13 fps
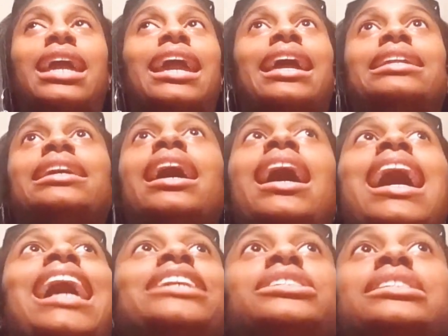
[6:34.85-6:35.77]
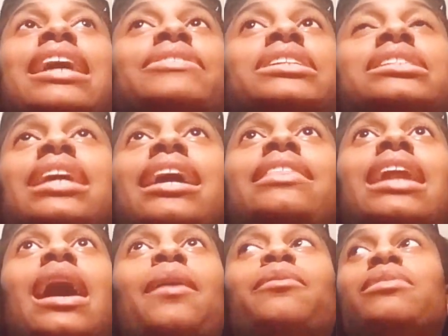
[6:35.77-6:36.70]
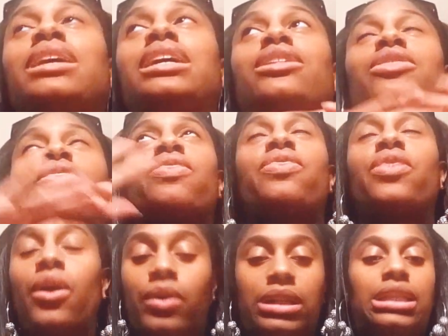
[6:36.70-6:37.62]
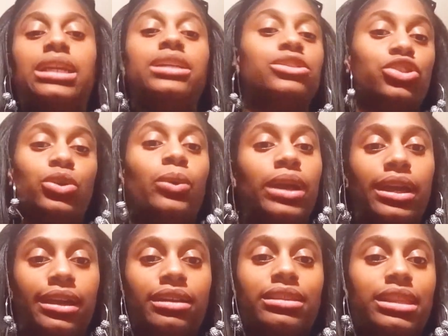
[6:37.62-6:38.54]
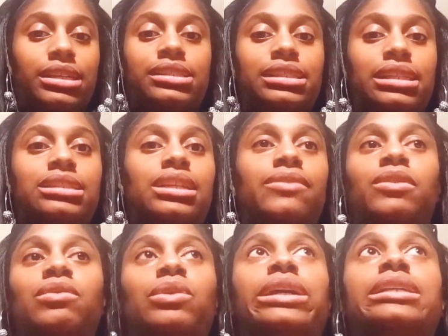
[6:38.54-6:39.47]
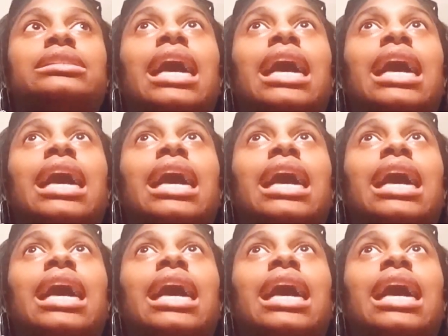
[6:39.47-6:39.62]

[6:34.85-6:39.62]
And I just have to say that I'm thoroughly enjoying this season of The Voice.